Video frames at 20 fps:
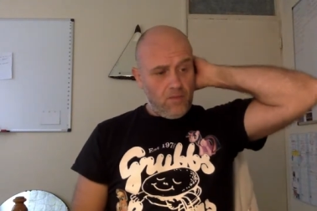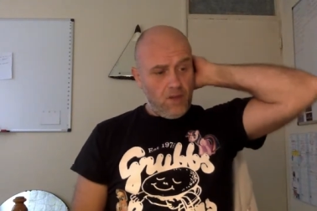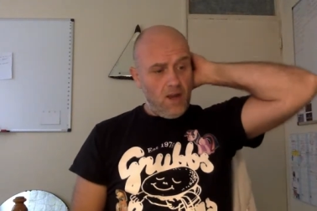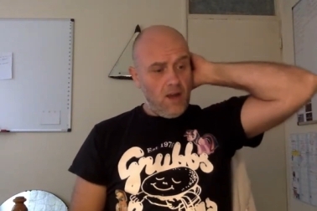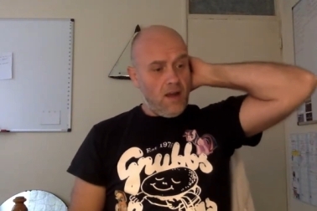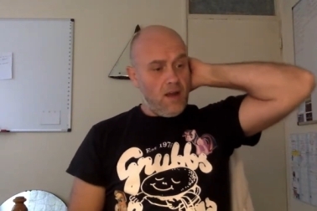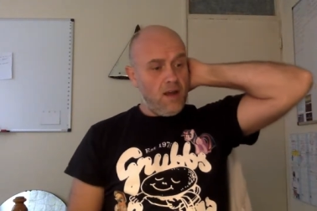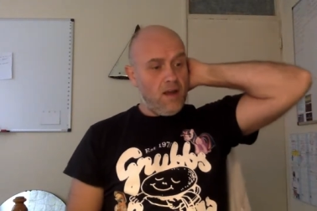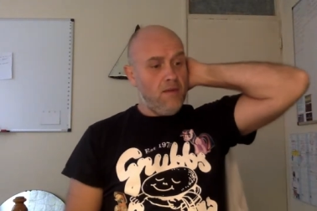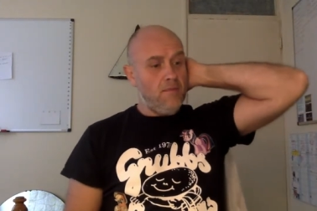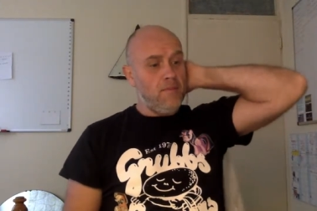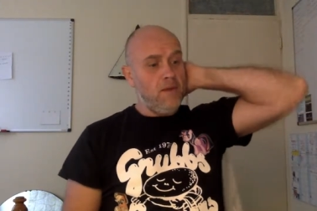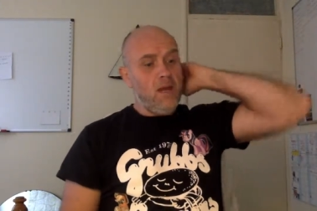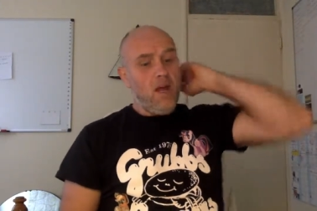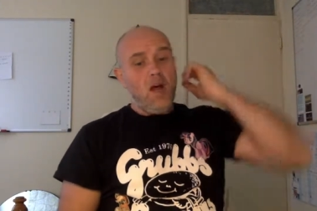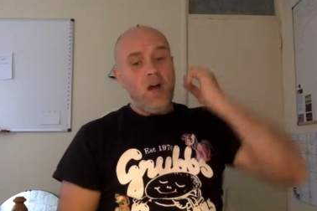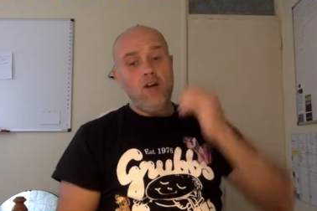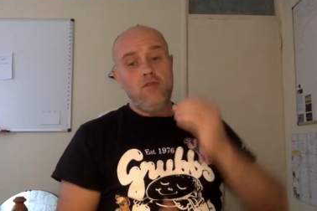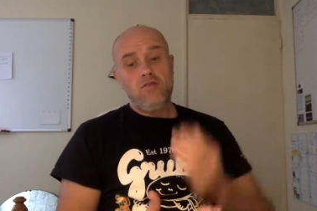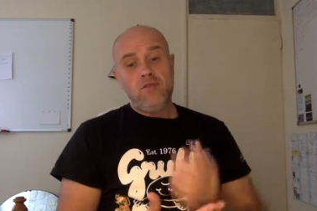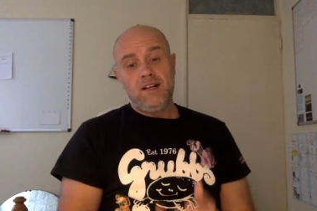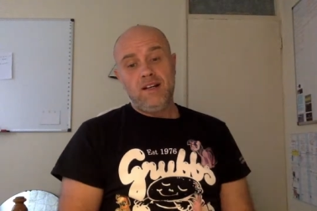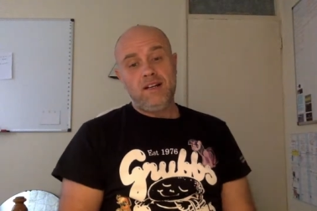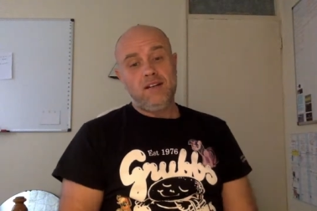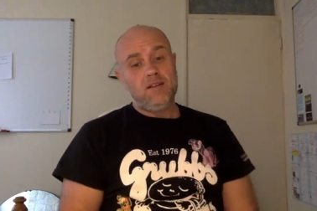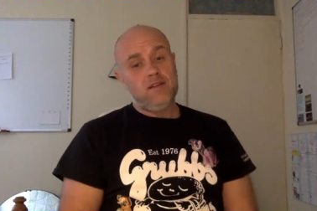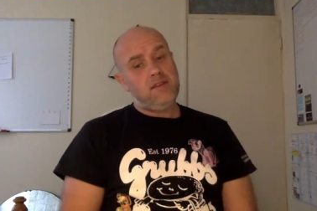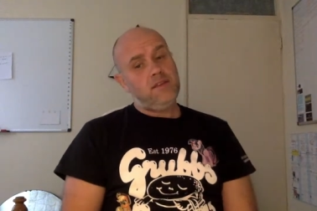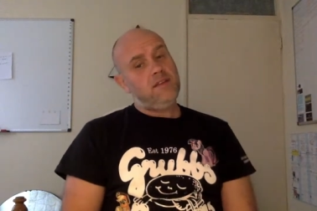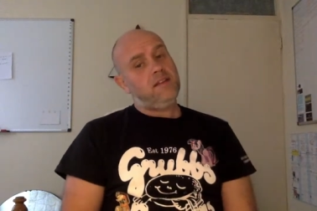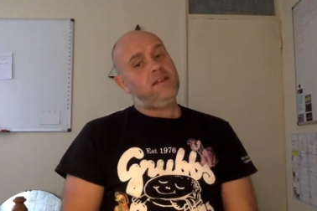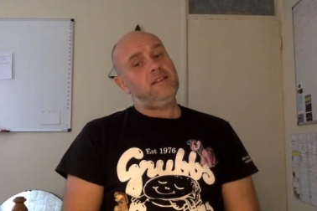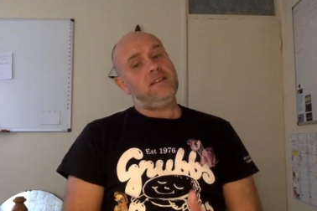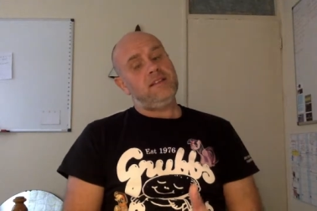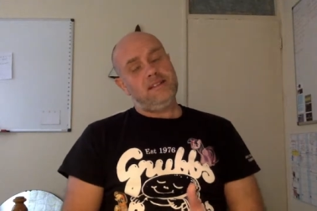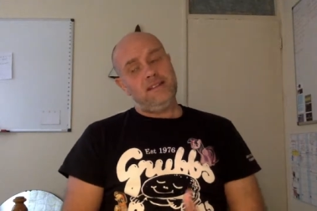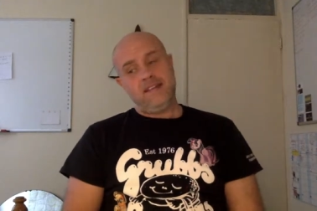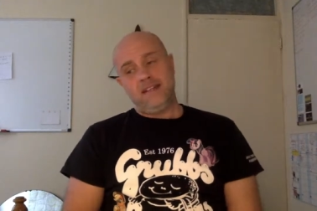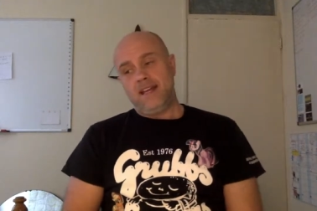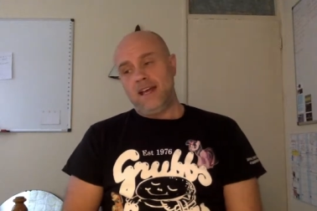Um, a really good thing
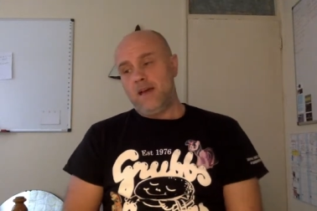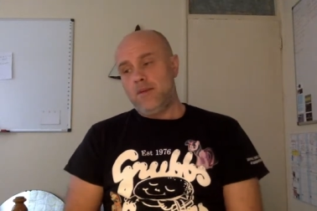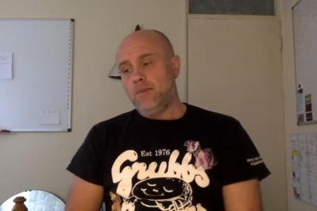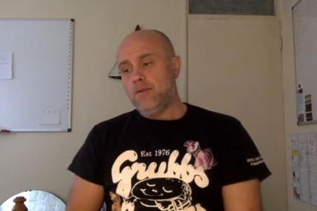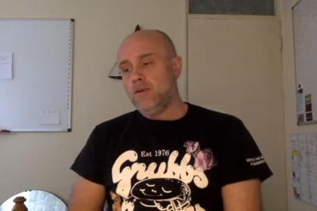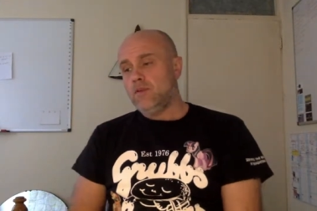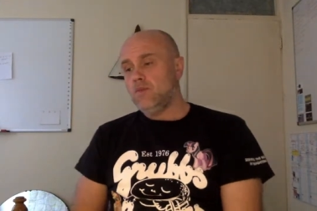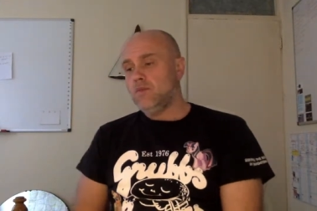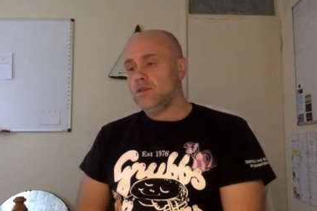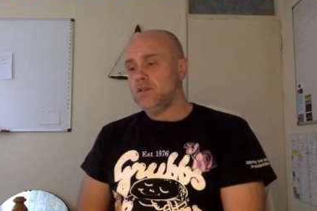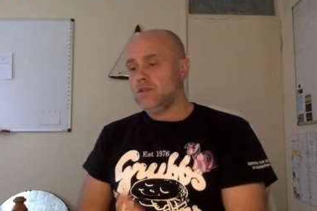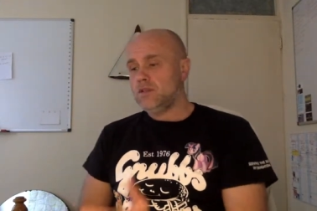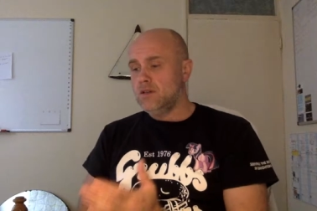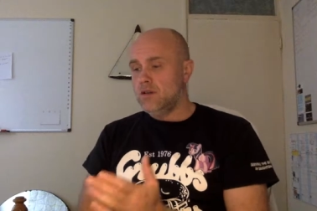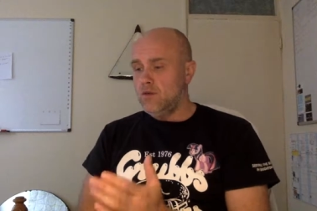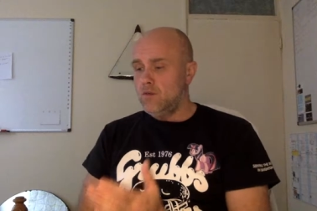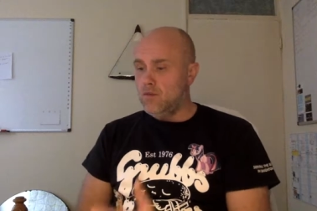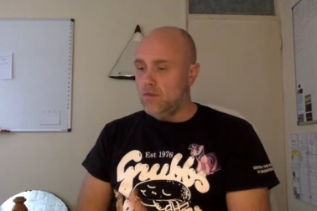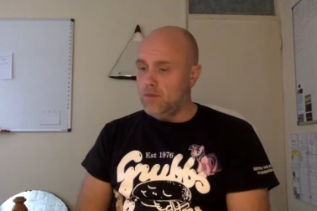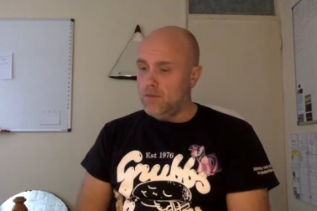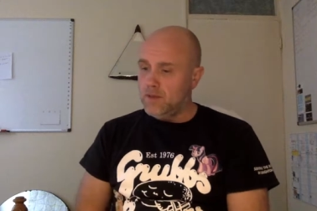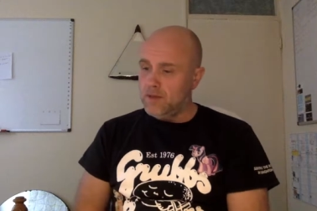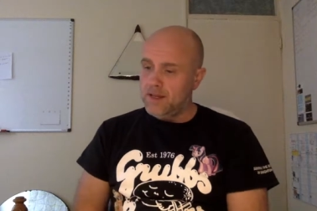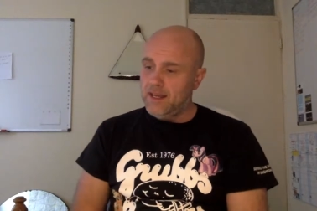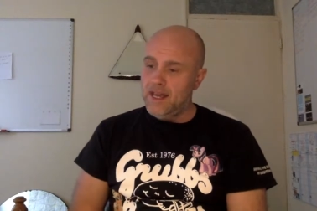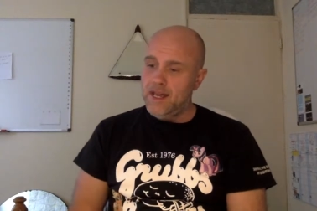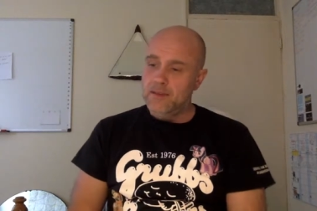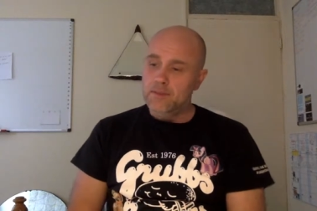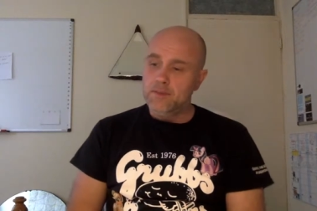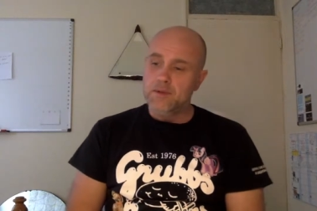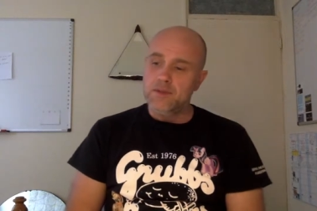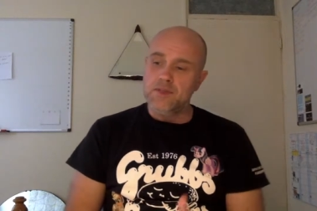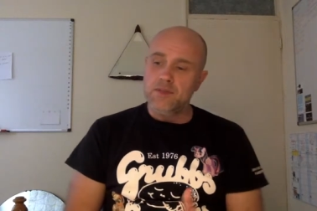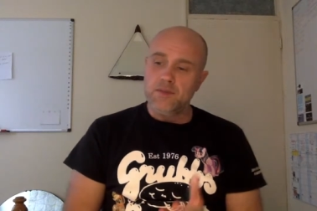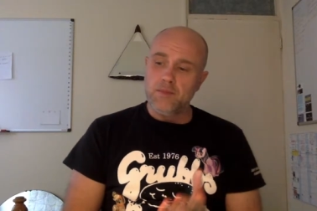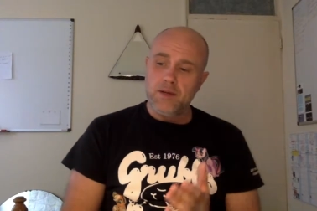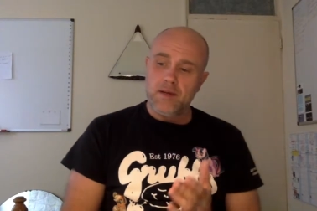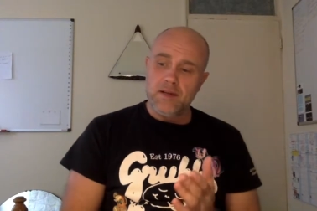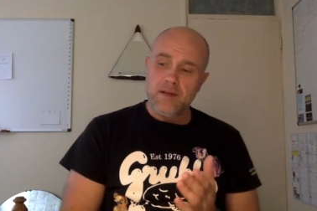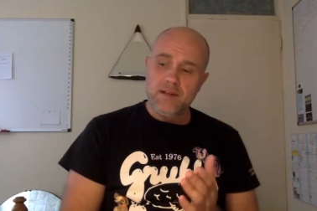that did happen was a woman came up to
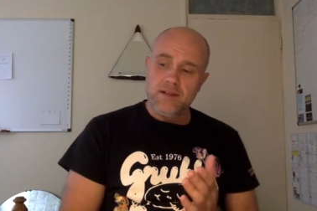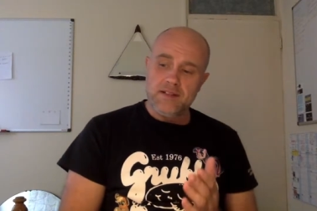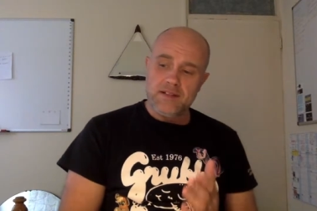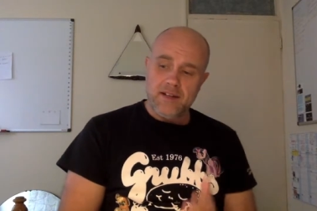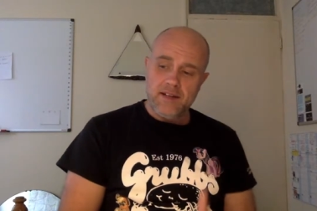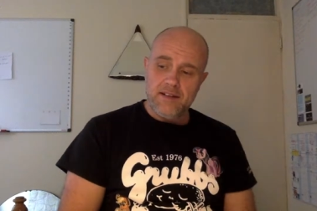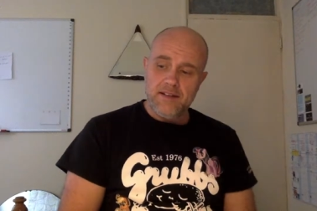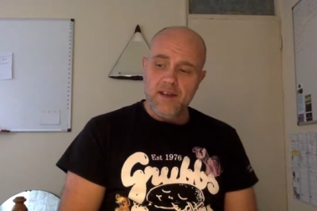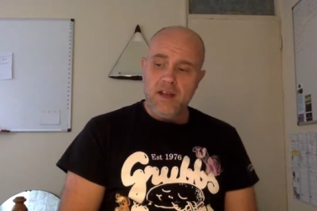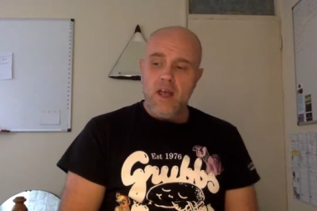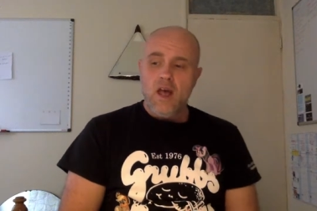me and said,